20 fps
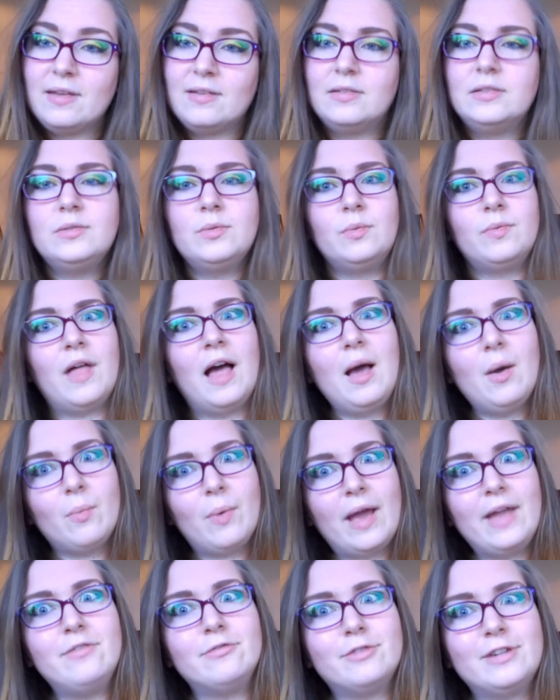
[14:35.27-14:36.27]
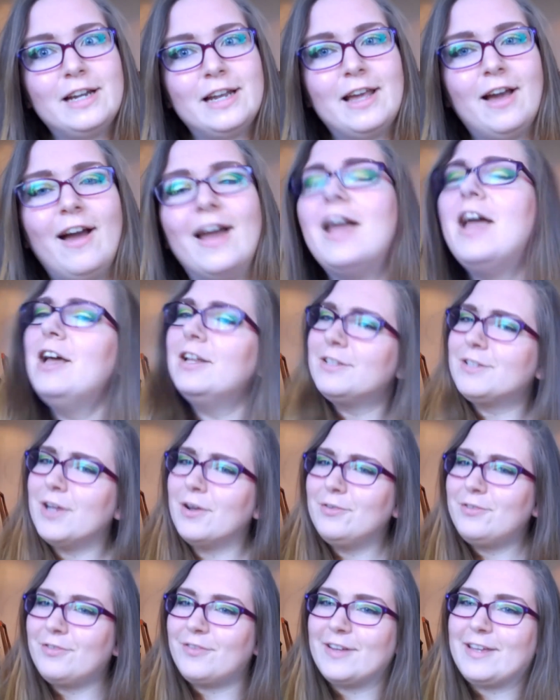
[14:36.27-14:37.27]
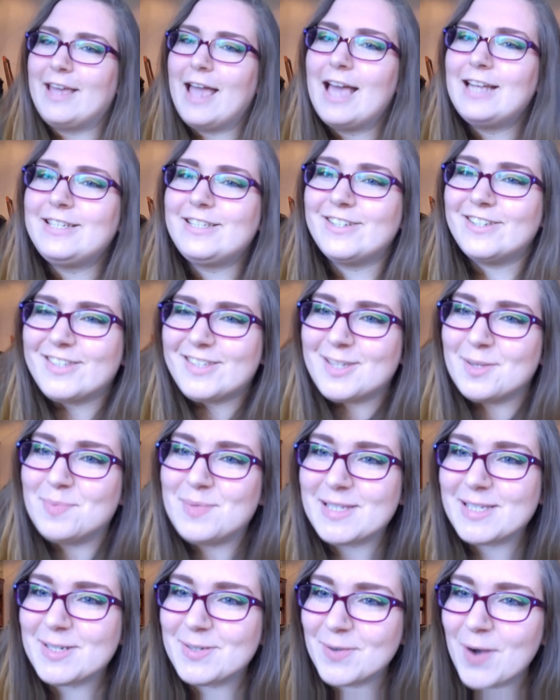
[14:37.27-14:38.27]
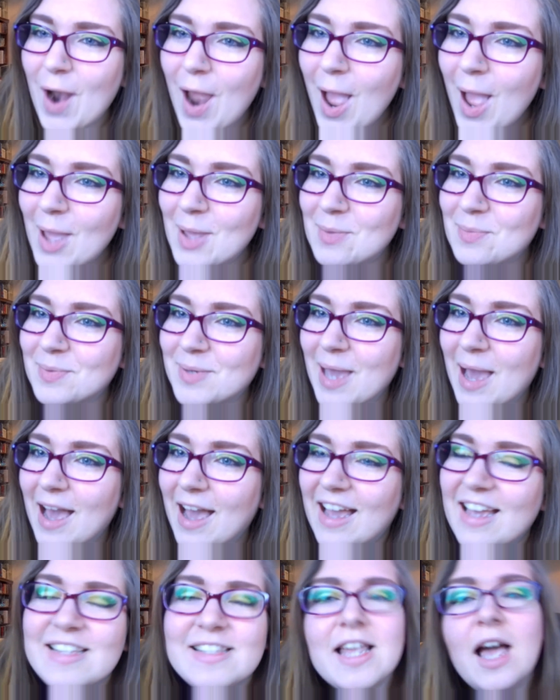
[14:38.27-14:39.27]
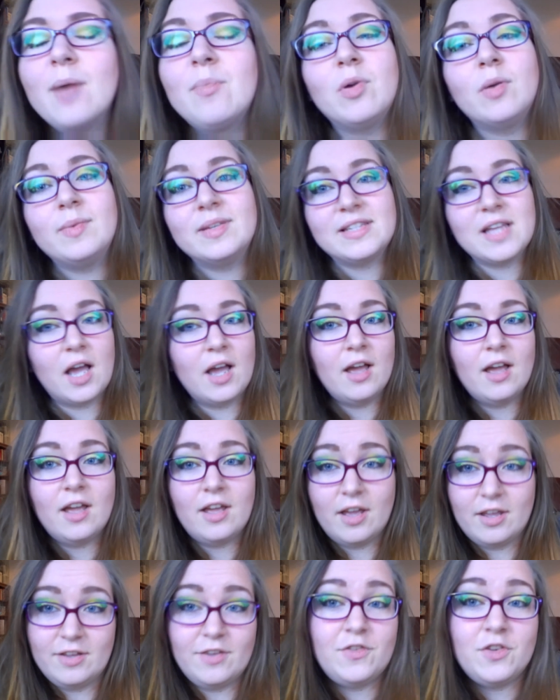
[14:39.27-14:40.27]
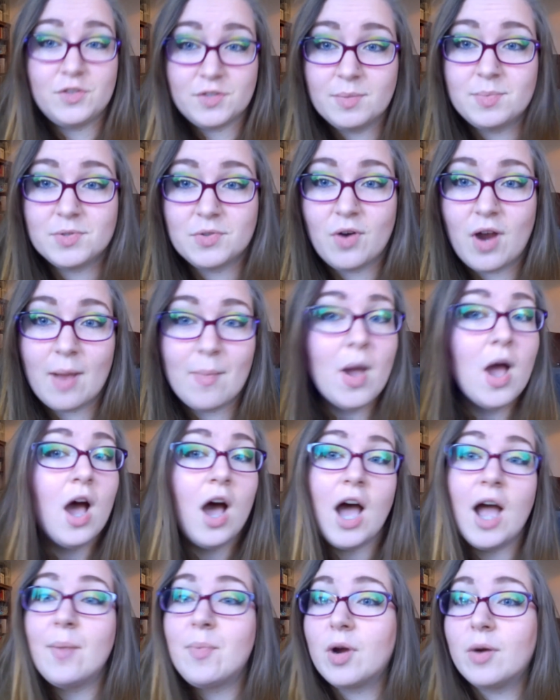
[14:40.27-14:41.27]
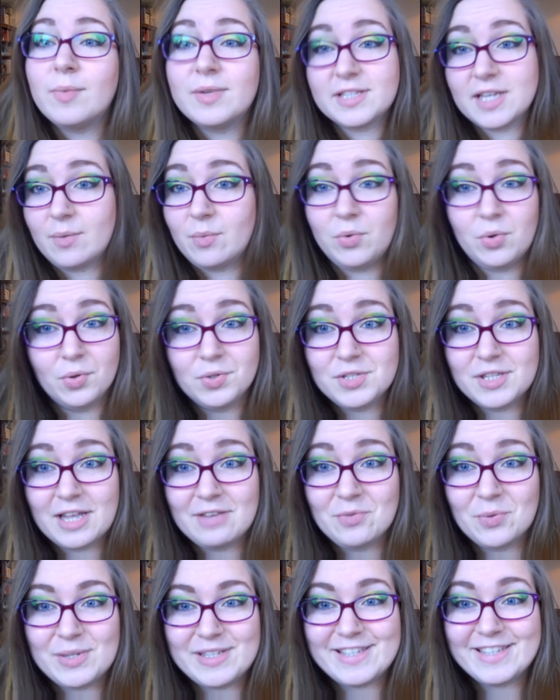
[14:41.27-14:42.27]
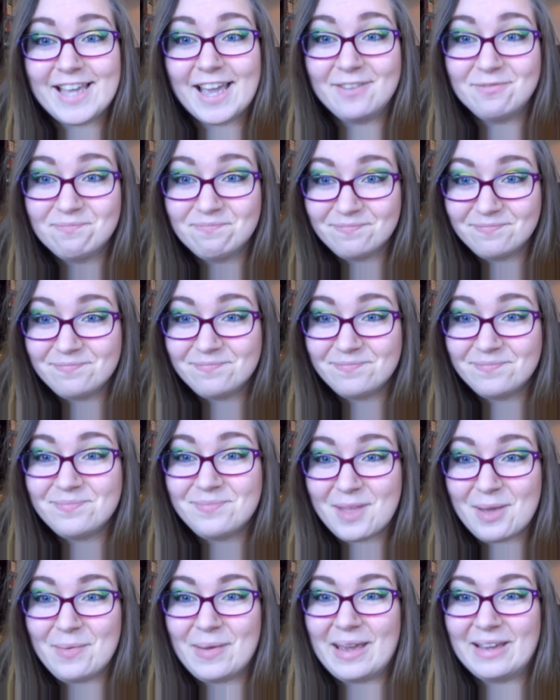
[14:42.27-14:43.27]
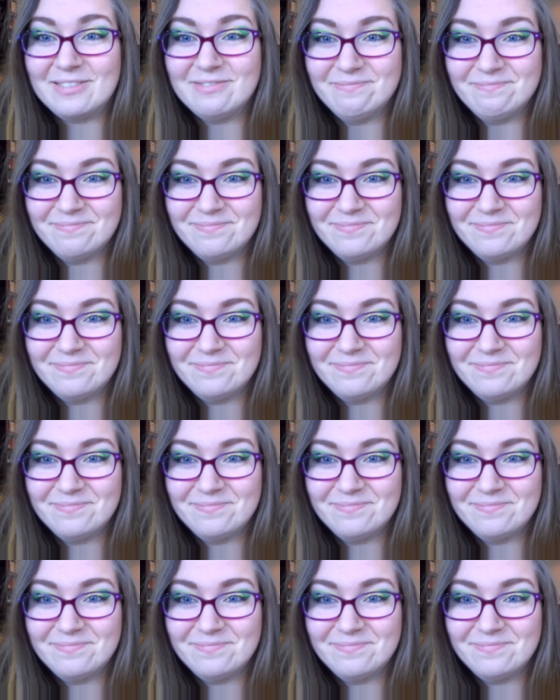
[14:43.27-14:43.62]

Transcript: Oh, that went really high. Don't forget to subscribe, guys. I promise, if you subscribe, I promise I will not do that voice again. There we go.